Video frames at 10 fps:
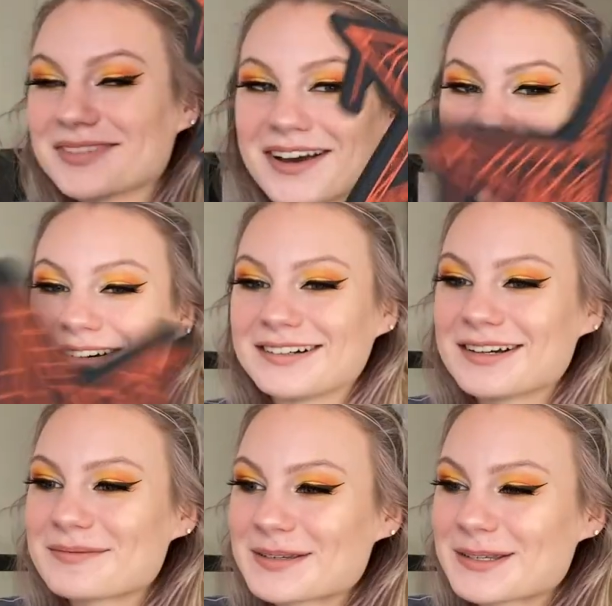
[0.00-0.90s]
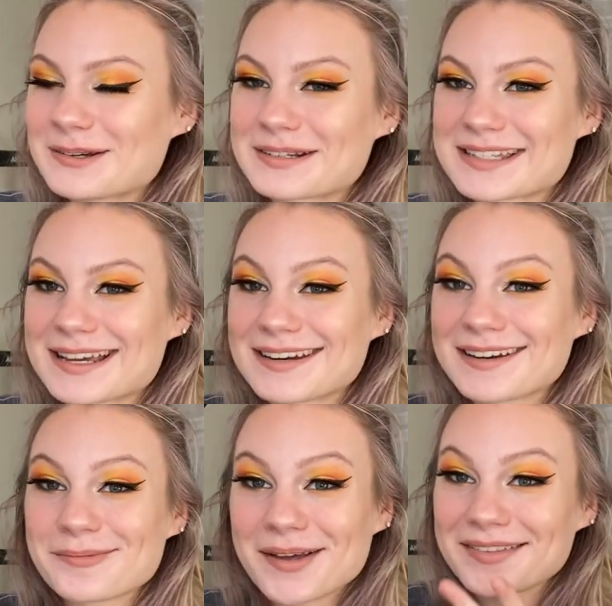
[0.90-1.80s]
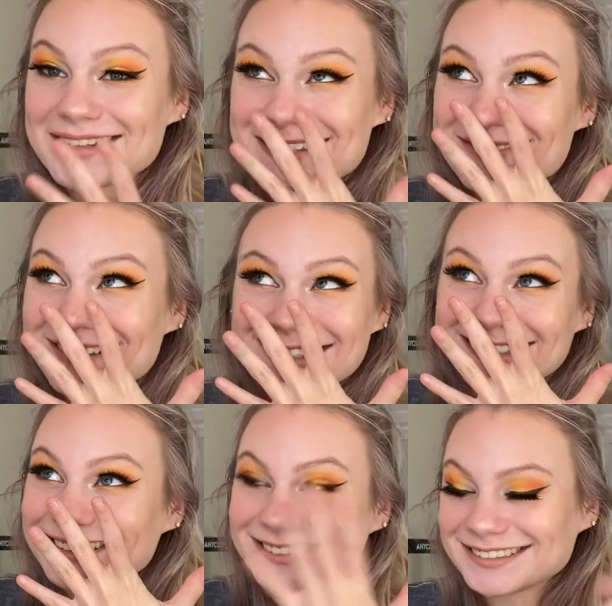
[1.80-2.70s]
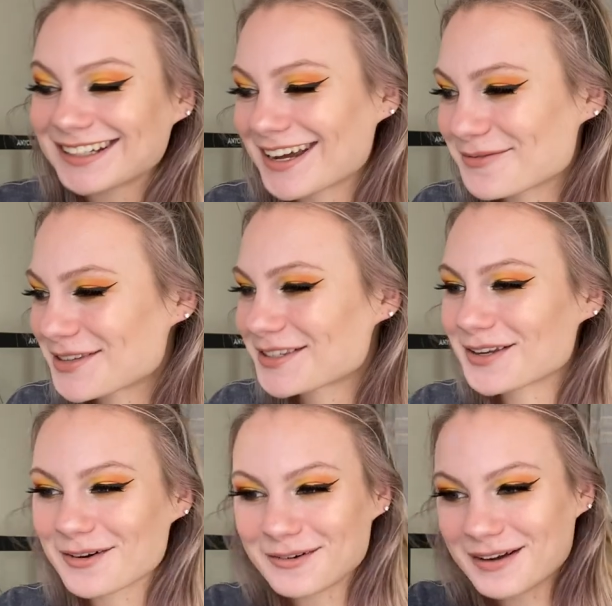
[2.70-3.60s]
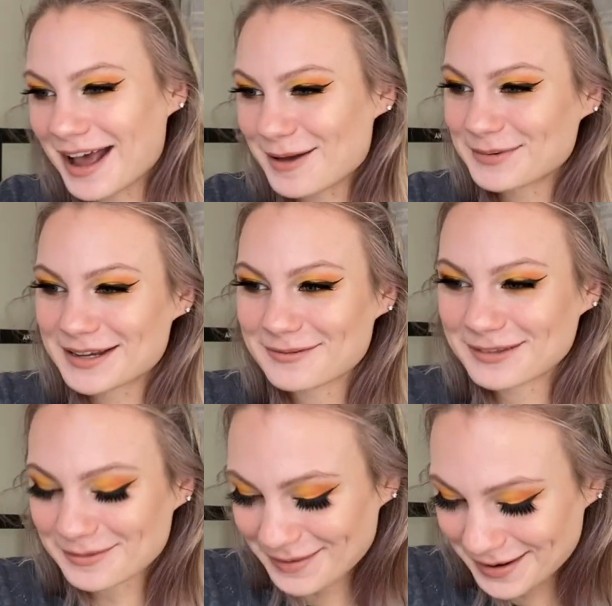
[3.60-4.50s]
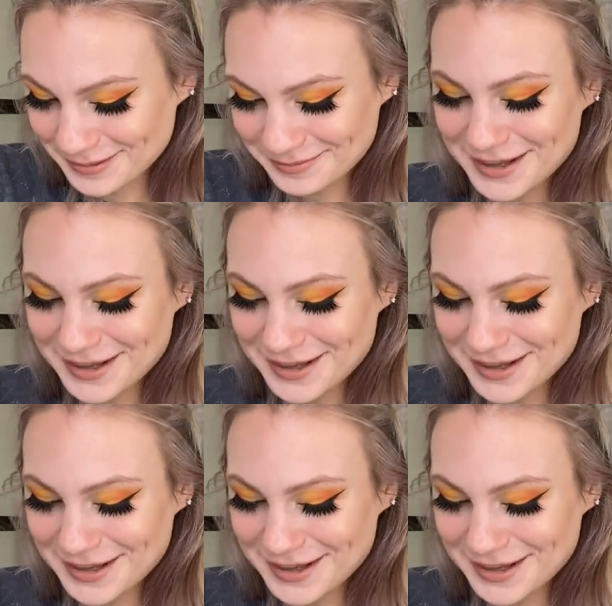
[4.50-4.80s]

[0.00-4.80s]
oh, I'm so excited about this. I'm so happy with the mirror.